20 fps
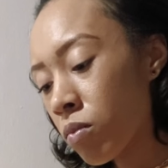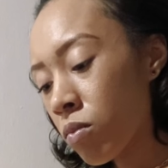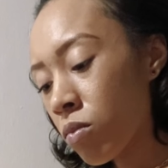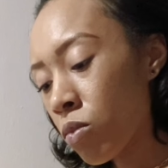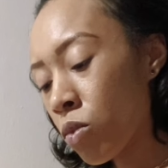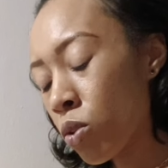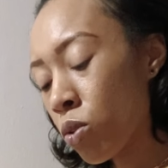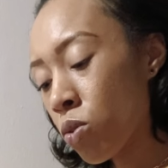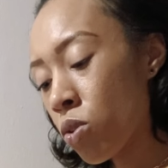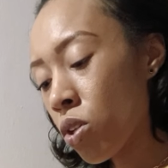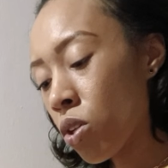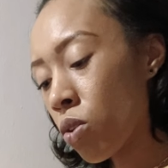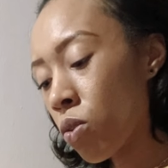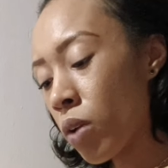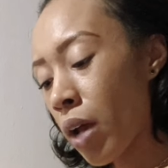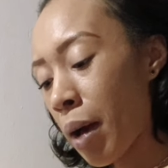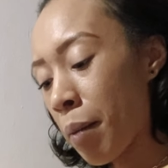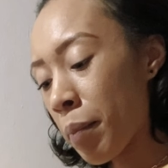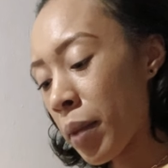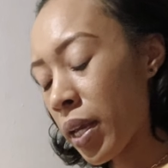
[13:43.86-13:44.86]
due to you
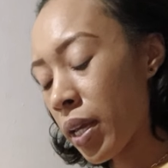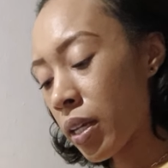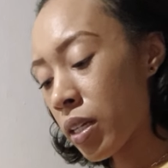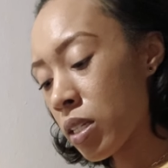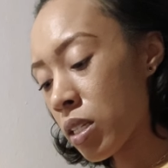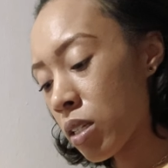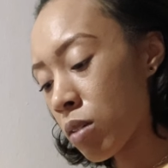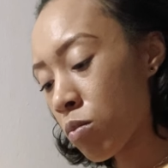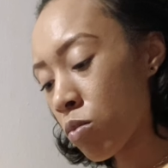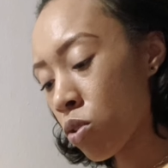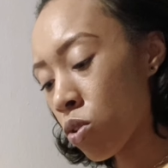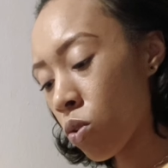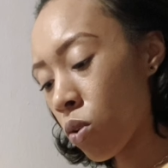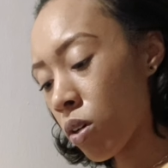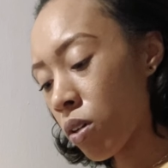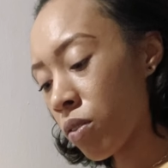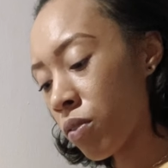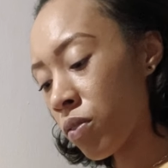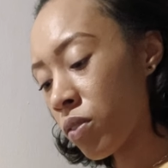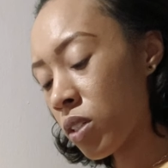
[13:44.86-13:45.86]
not making some sort
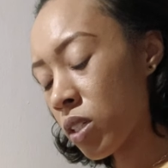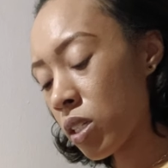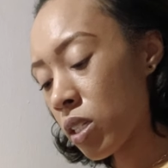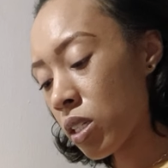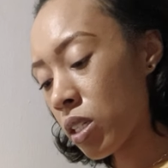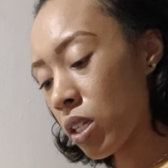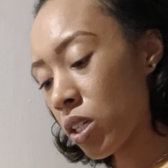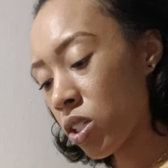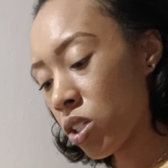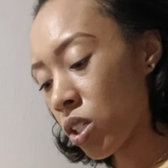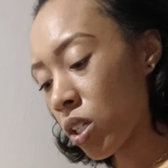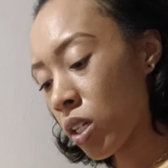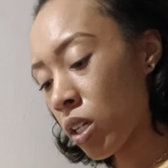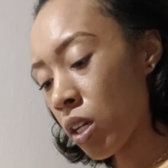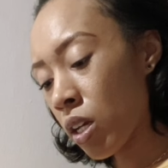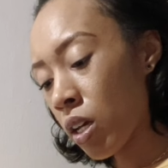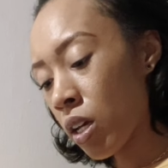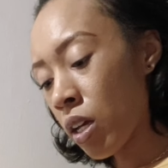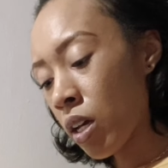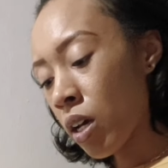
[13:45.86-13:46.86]
of decision,
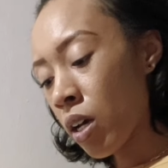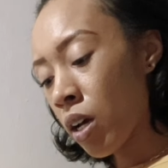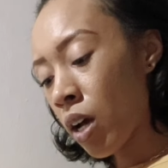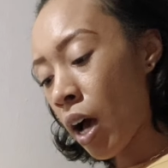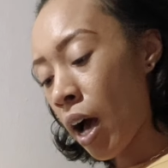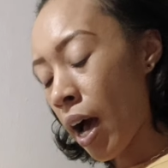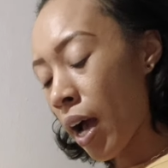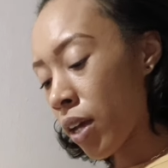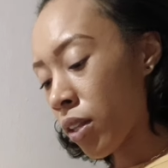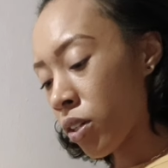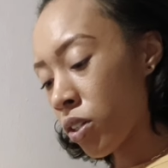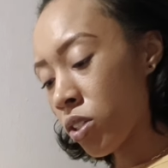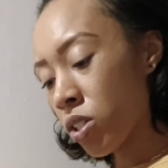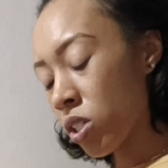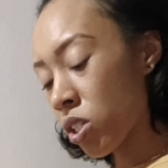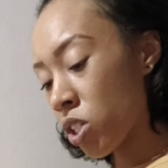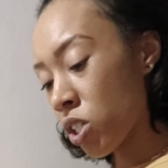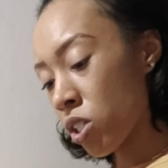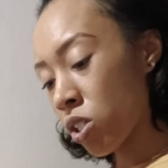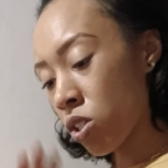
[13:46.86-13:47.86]
either to
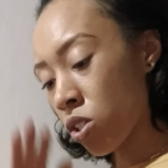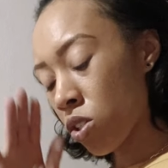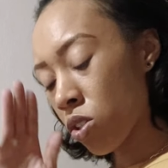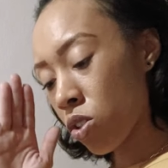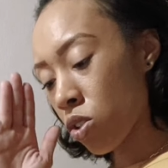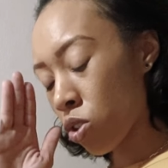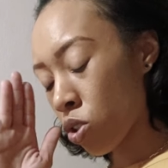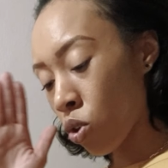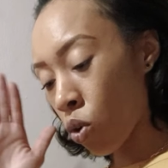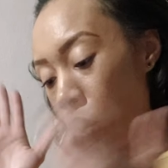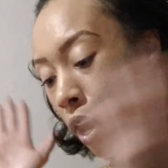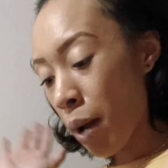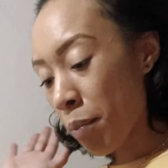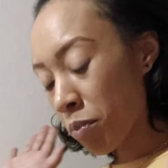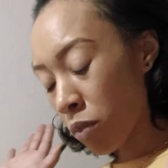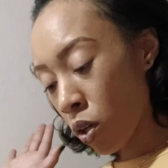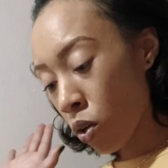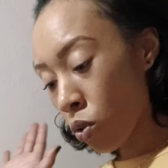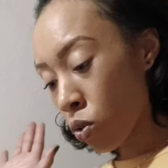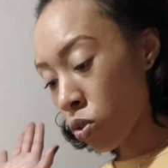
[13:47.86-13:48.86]
just
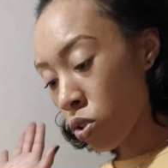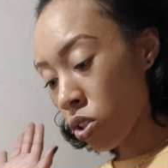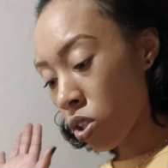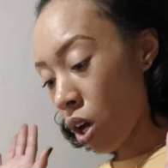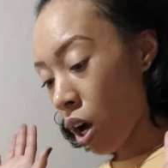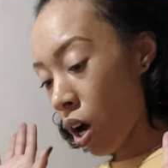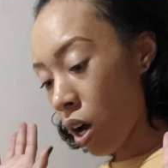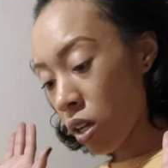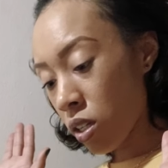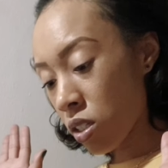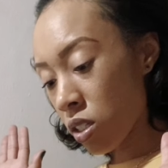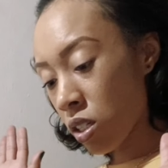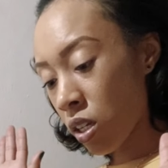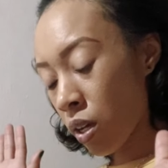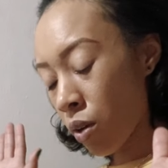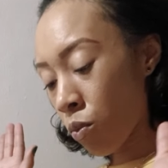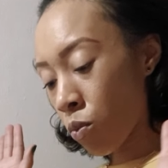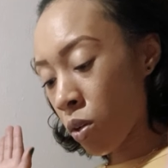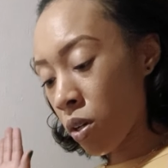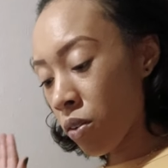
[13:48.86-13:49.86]
scrap those thoughts,
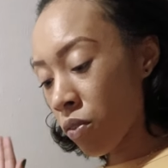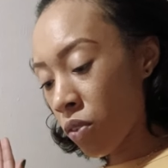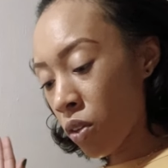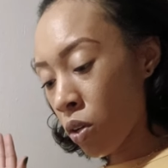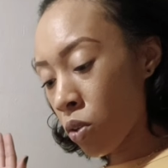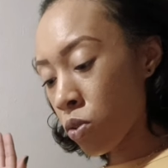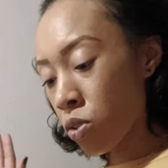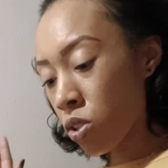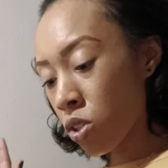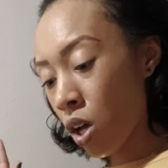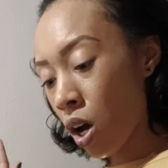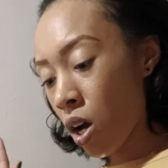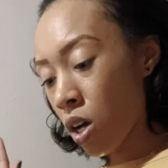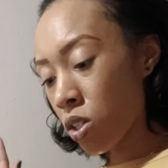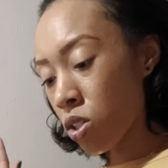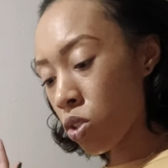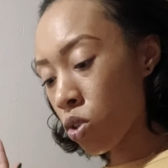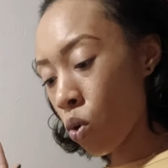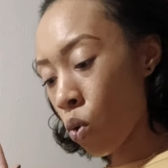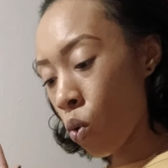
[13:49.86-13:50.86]
get rid of those
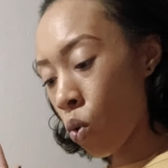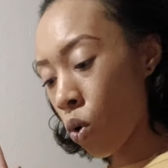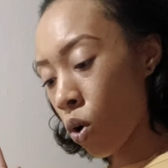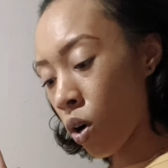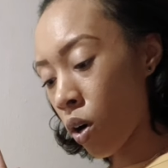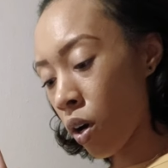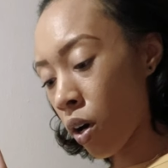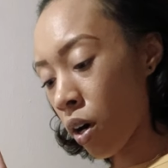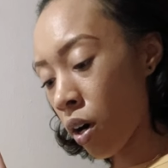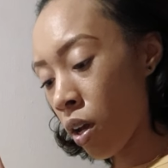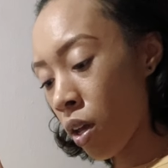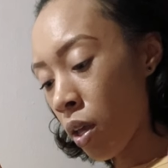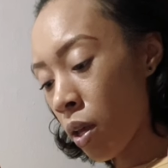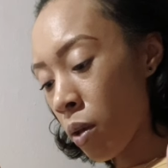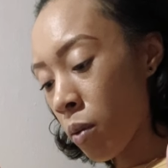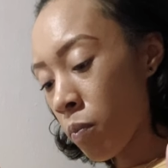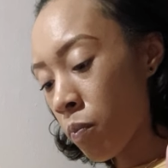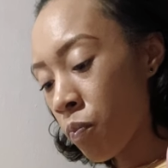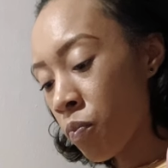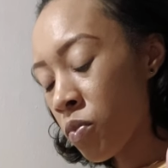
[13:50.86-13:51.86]
thoughts, or
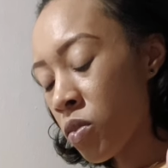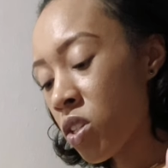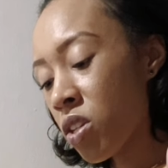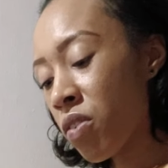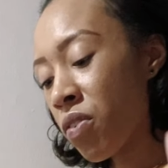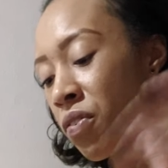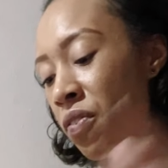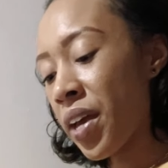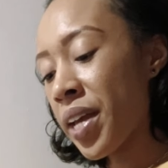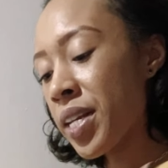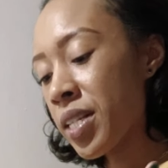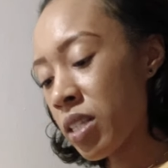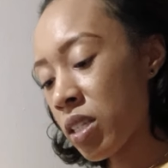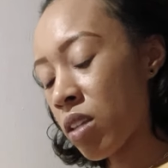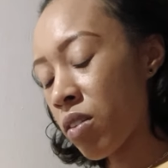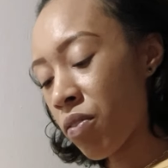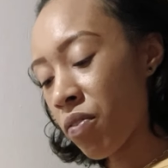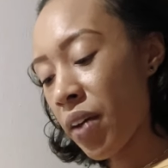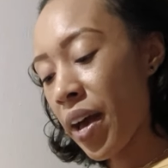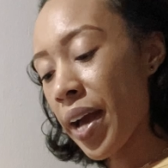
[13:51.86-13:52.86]
to face
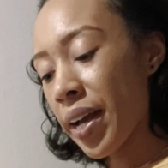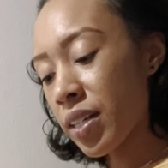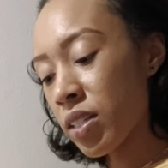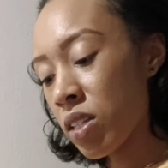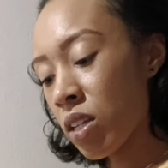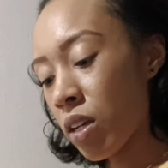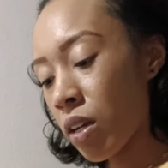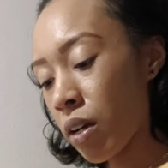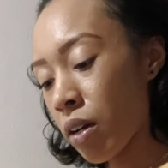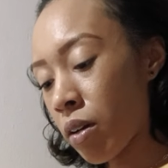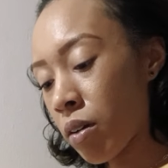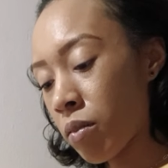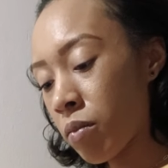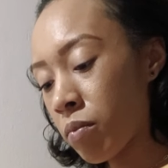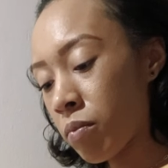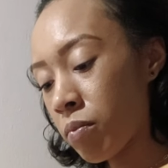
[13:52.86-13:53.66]
the facts here.